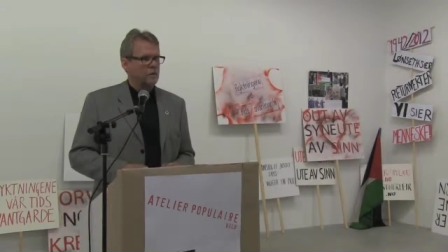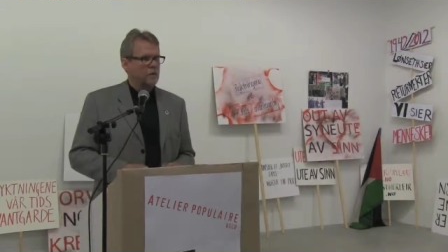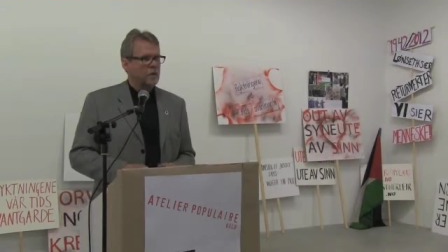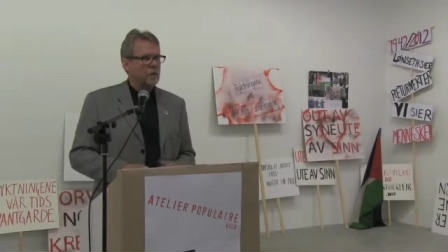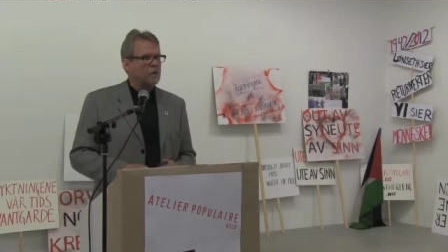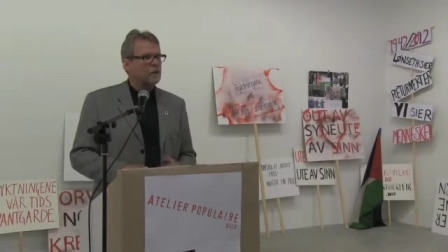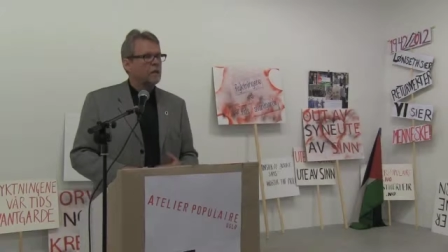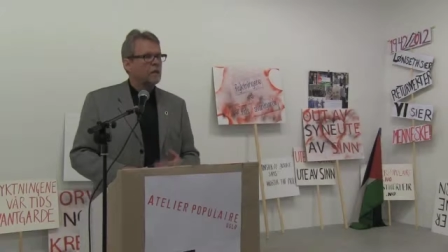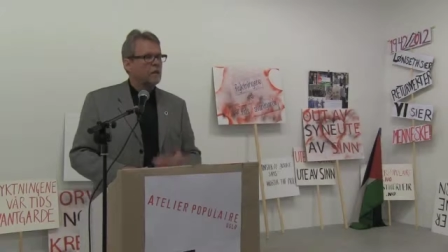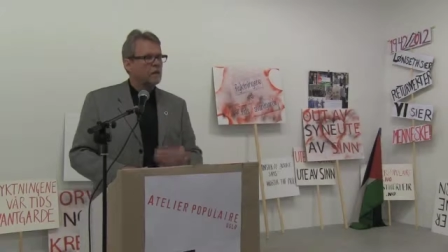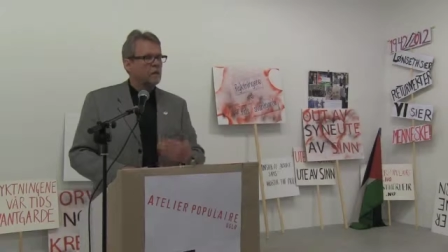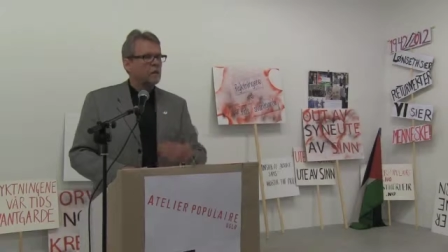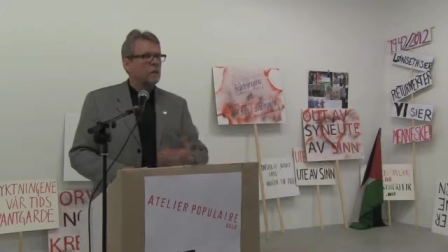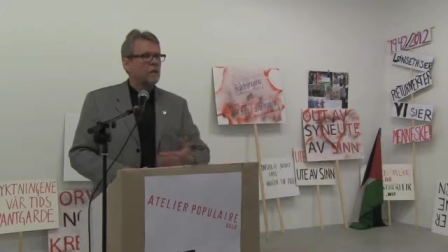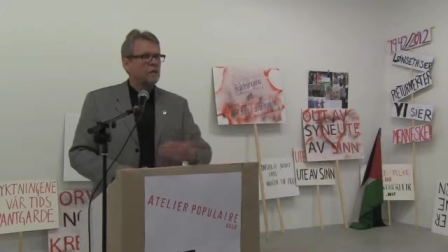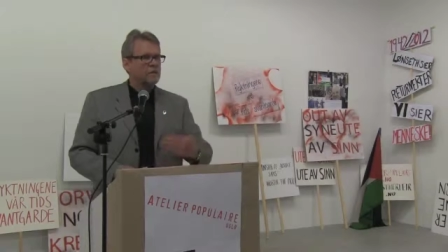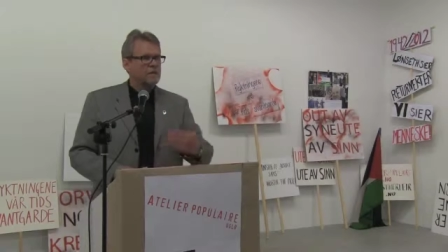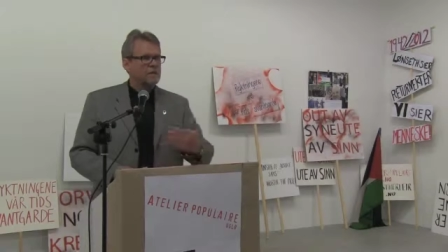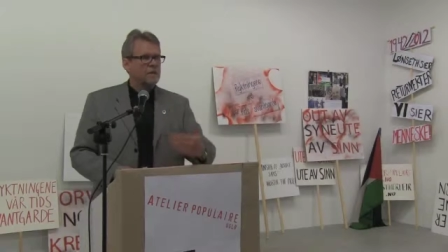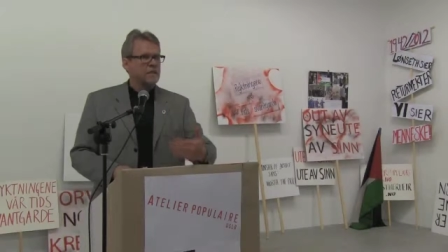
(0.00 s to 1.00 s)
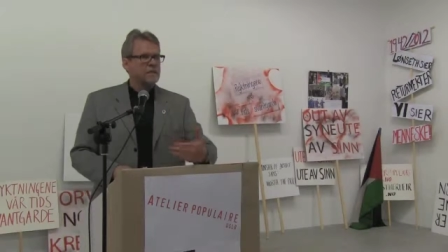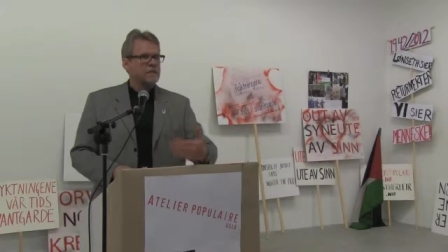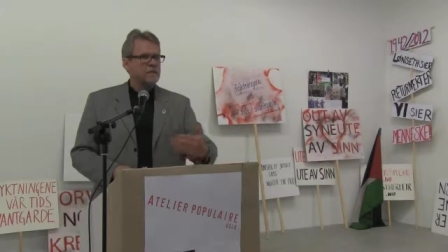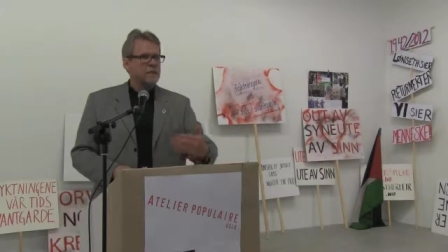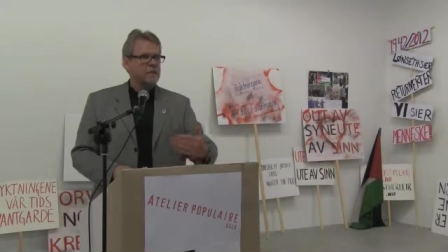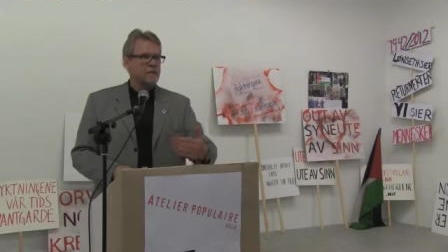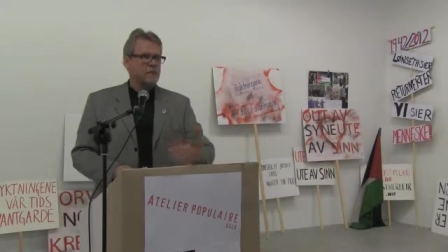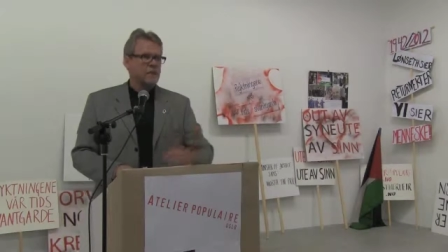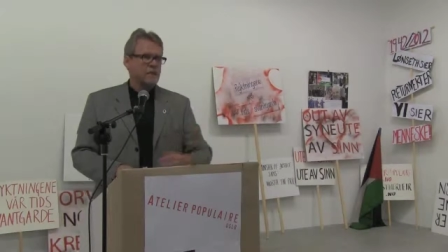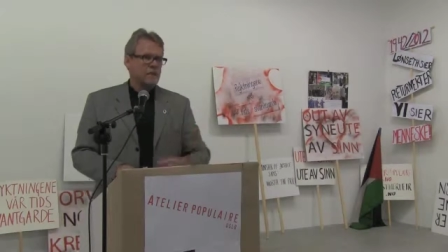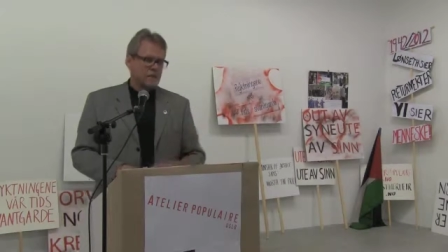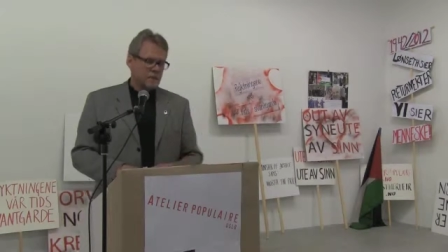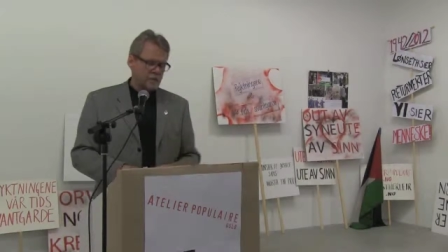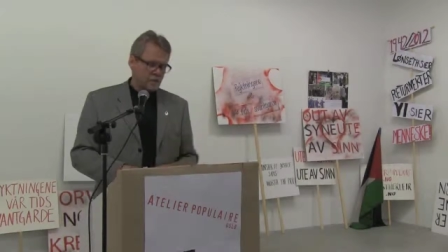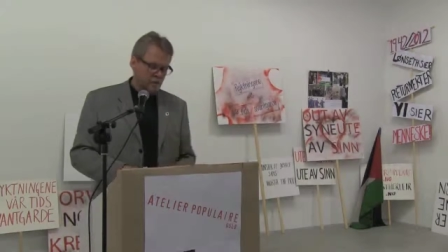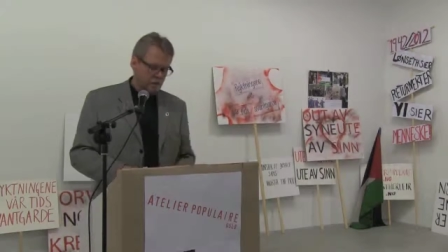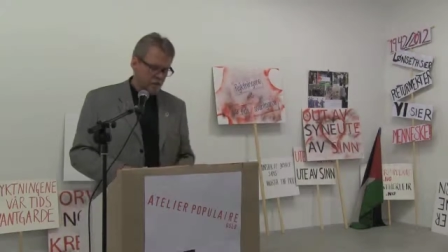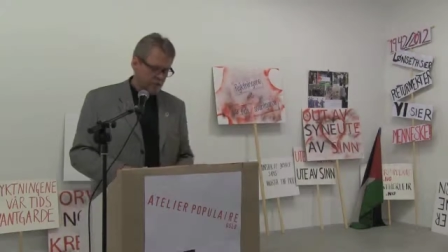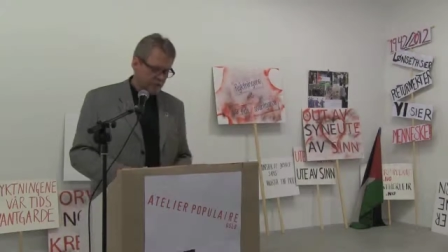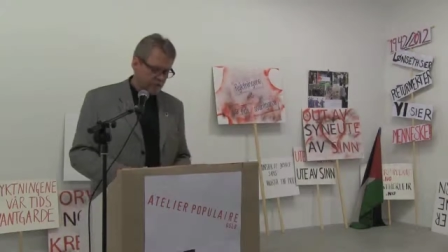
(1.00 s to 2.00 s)
And now we see the same cases
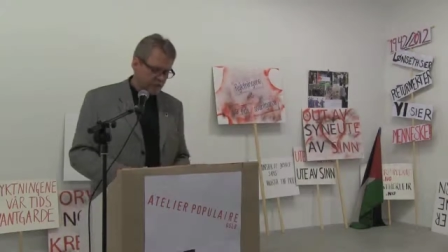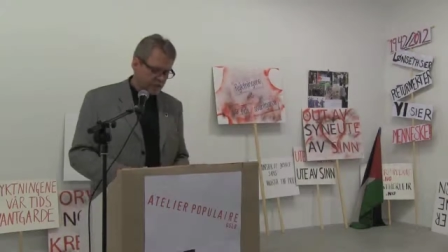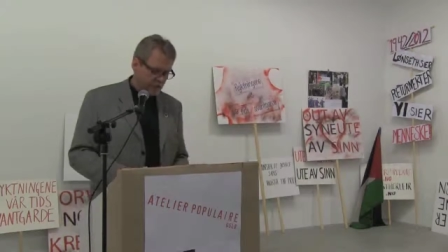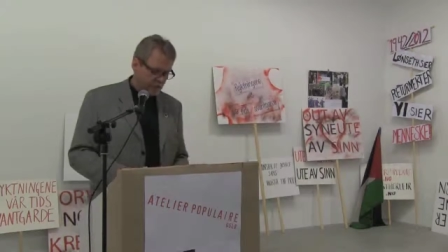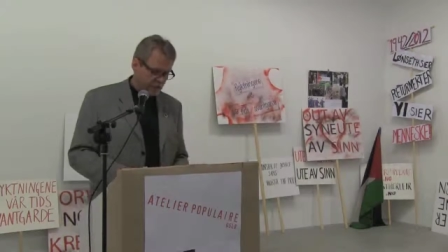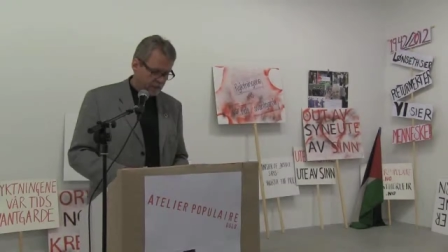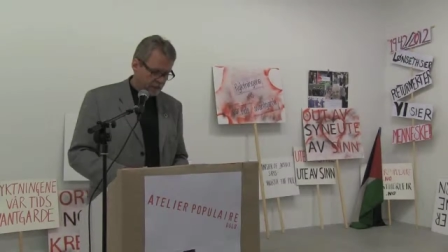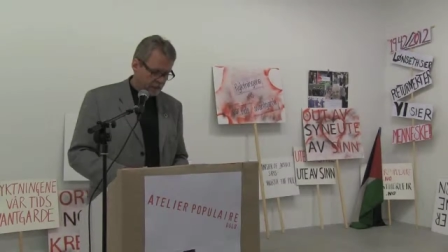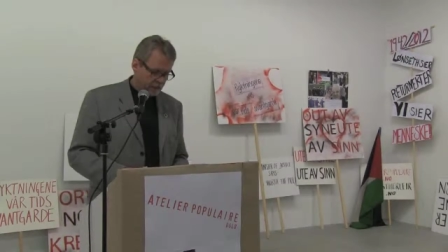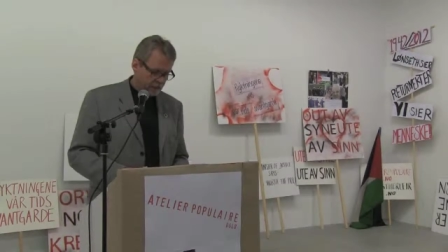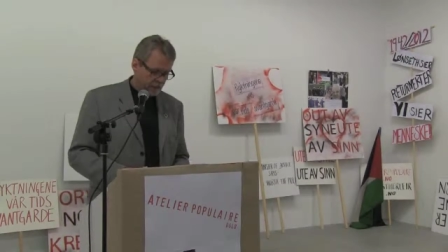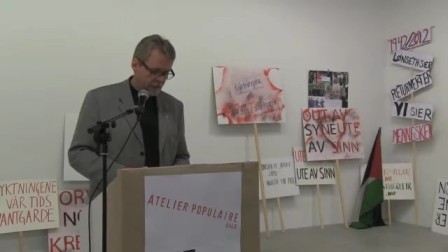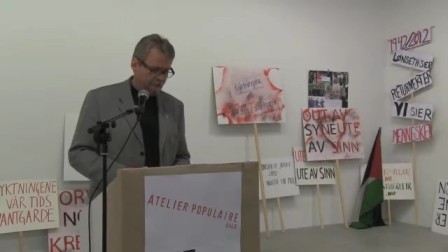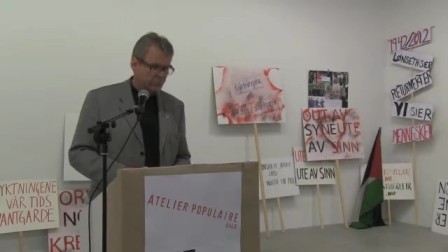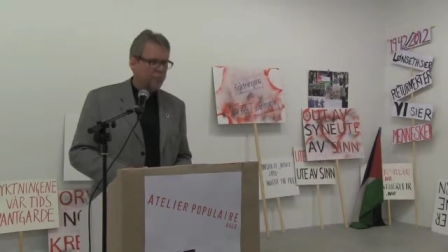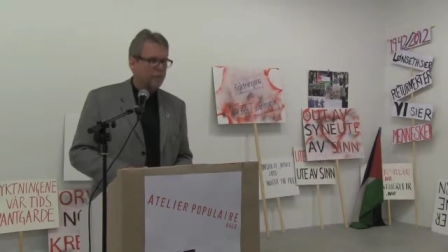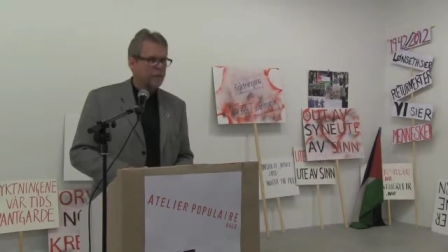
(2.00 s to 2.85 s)
being rejected.